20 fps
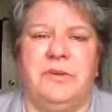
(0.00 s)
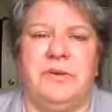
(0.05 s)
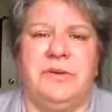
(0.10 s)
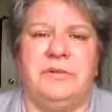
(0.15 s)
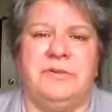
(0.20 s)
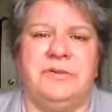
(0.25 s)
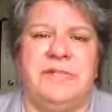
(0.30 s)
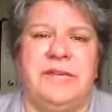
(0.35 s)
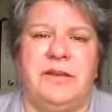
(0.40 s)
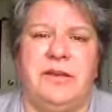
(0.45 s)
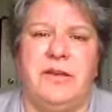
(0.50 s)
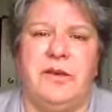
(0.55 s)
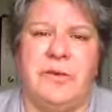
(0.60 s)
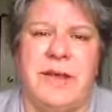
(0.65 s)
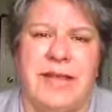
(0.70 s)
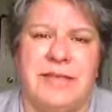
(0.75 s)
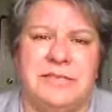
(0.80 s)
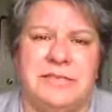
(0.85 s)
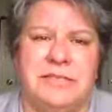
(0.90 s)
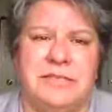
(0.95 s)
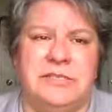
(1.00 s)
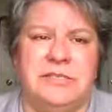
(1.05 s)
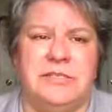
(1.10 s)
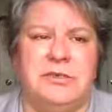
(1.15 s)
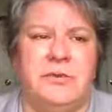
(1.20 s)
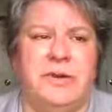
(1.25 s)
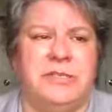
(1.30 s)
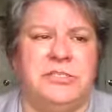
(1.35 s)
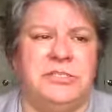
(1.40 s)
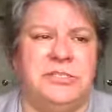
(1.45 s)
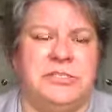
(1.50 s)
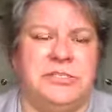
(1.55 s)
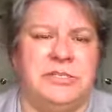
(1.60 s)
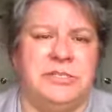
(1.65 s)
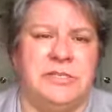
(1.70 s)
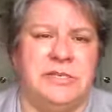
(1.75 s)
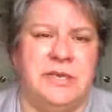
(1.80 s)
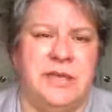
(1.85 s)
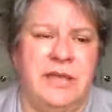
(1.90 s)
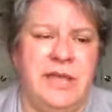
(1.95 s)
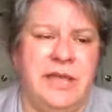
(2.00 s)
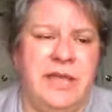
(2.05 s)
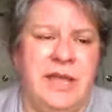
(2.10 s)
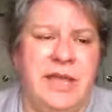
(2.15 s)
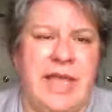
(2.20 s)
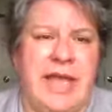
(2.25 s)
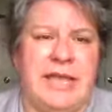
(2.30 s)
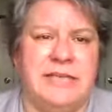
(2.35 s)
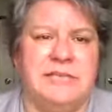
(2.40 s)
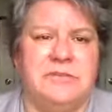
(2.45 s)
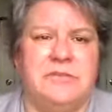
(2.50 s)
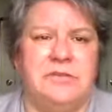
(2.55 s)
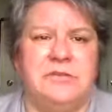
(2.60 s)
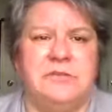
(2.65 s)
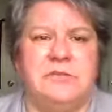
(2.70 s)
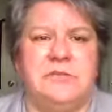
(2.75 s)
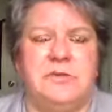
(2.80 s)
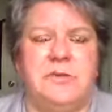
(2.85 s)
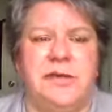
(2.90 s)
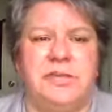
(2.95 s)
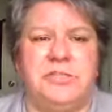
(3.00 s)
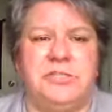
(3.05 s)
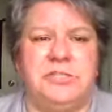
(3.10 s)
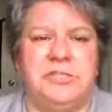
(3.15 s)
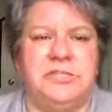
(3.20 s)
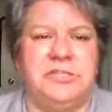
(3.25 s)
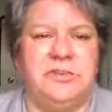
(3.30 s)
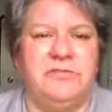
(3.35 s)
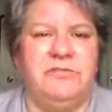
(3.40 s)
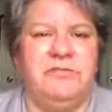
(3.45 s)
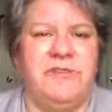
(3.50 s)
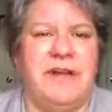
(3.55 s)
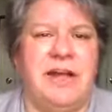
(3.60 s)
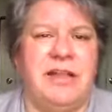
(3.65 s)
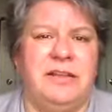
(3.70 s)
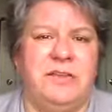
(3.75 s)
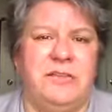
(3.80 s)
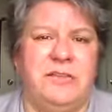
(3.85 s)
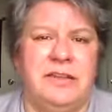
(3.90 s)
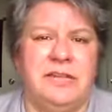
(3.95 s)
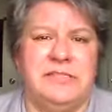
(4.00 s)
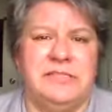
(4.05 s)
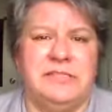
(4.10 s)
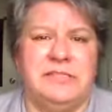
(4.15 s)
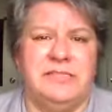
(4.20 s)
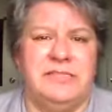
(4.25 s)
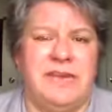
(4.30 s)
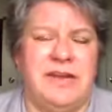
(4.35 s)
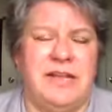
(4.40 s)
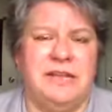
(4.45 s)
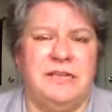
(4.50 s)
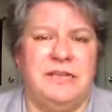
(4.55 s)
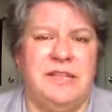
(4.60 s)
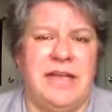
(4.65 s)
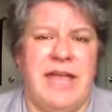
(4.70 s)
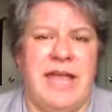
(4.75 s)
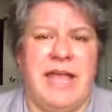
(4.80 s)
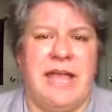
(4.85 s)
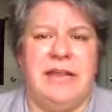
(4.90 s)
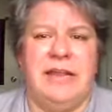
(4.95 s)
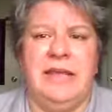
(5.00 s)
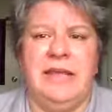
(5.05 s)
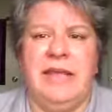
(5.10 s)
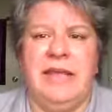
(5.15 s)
And it was like, ask these questions and ask those questions and follow this and follow that.